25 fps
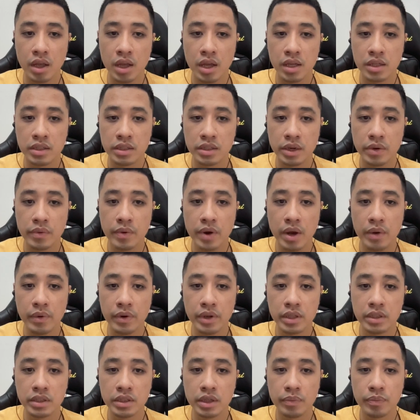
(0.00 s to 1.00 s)

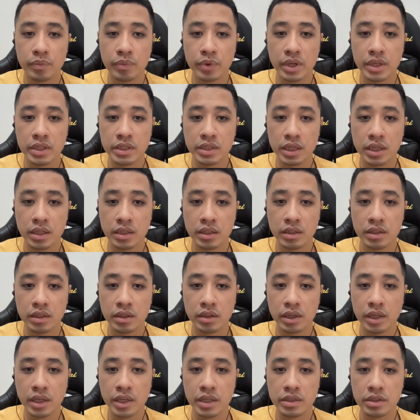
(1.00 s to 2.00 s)
Surrounding the prison
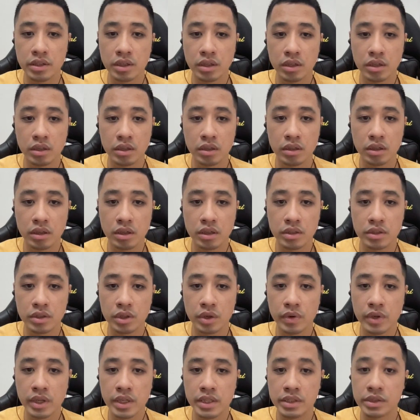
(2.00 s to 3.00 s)
is a
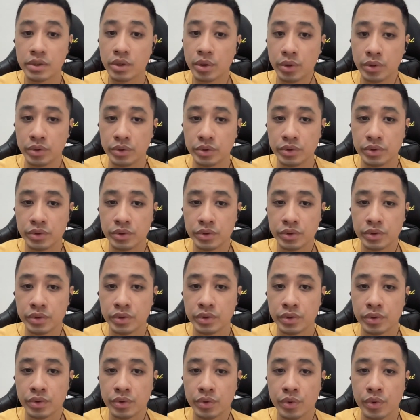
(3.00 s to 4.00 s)
solid stone
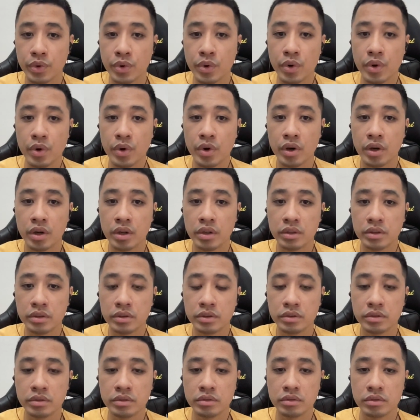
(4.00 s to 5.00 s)
wall
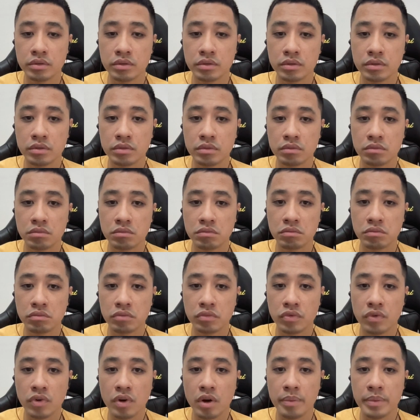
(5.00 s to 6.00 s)

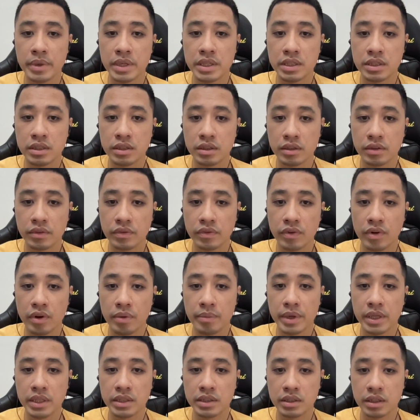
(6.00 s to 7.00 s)
4
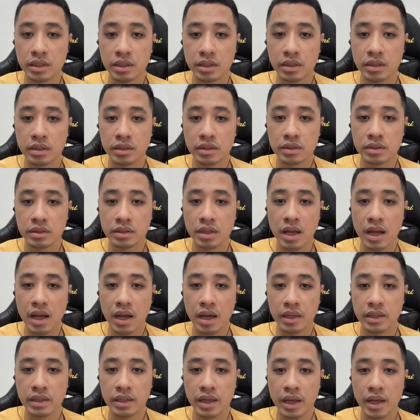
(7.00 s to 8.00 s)
meters
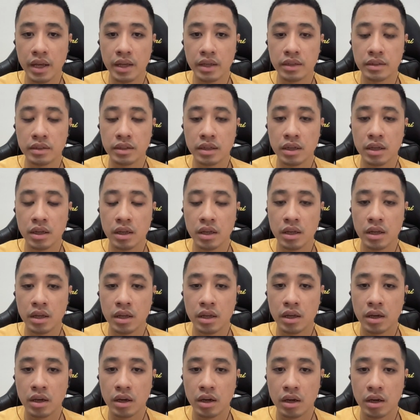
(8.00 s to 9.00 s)
high and
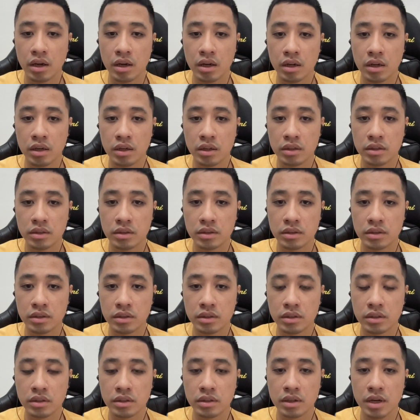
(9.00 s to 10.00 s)
uh,
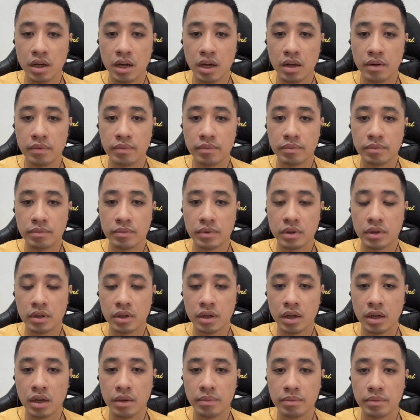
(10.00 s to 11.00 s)
a half a
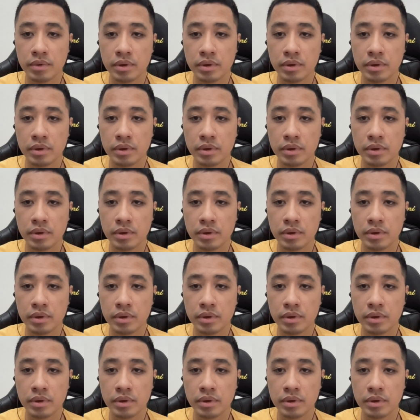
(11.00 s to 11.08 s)
half